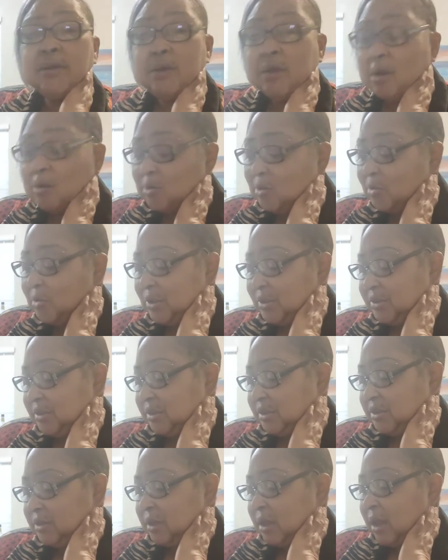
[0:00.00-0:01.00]
No
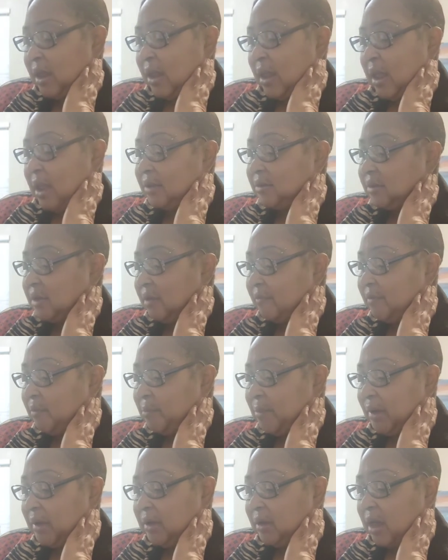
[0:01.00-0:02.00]
Christian has
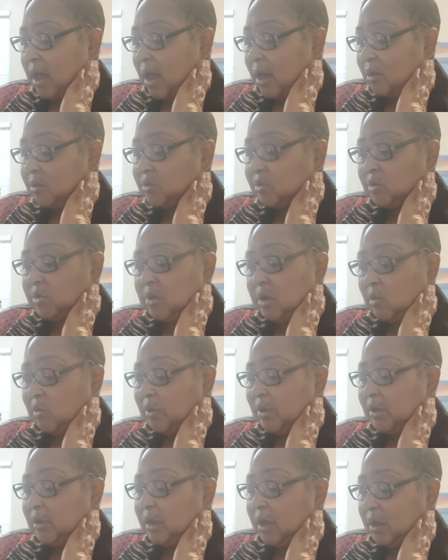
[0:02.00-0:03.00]
ever been called to
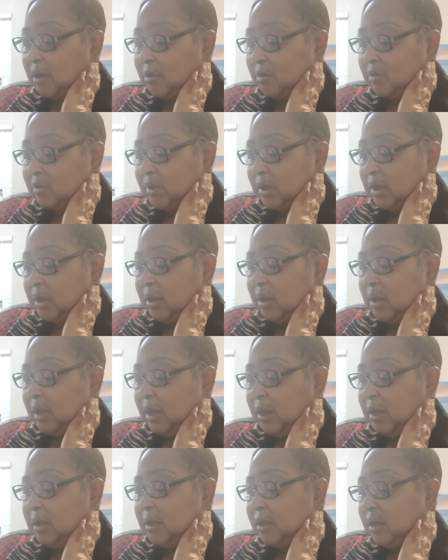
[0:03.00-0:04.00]
go it alone
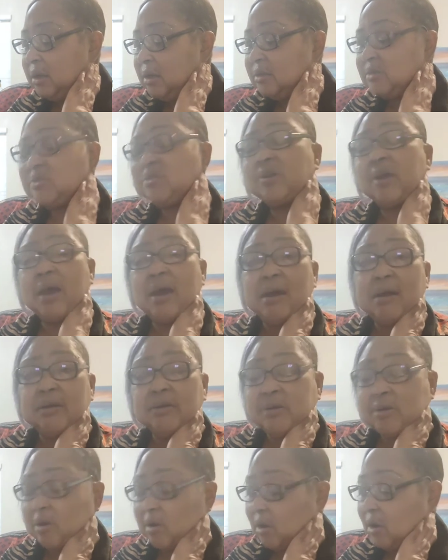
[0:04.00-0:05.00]
in his
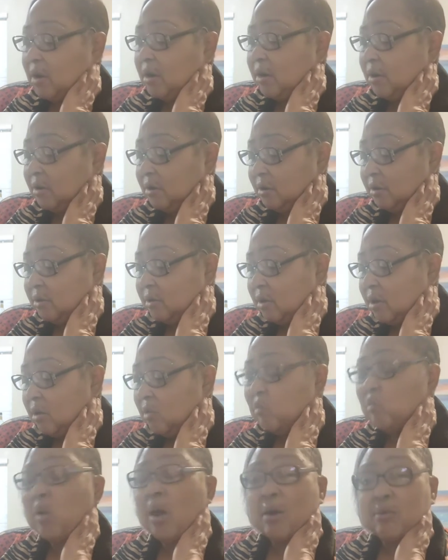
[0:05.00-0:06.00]
dark or her
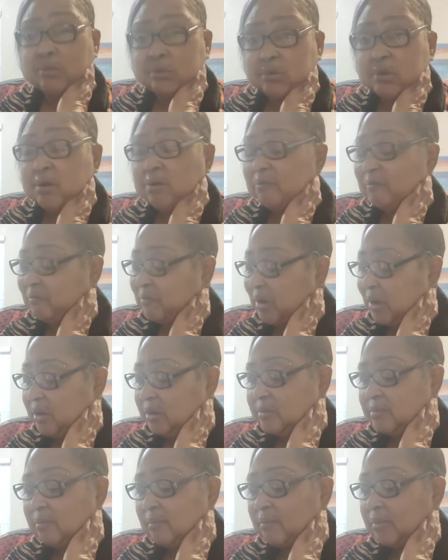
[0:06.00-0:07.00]
walk of
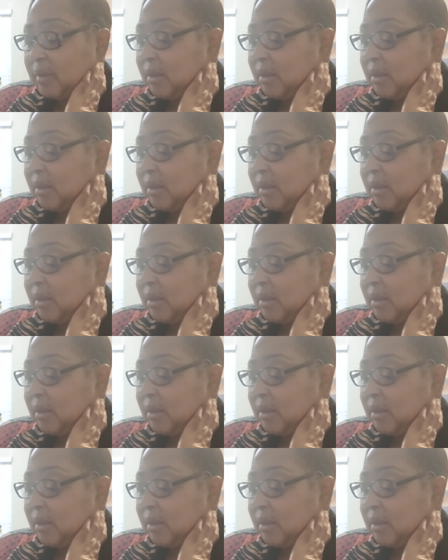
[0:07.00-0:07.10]
faith.